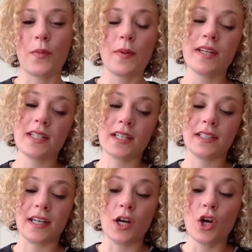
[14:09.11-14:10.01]
But
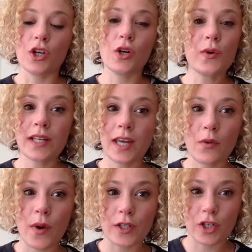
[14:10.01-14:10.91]
basically, you don't want to give
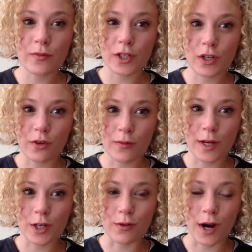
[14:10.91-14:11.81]
away too much
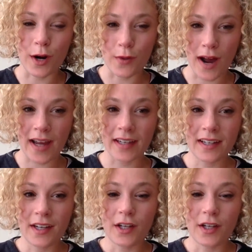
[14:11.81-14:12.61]
information right away.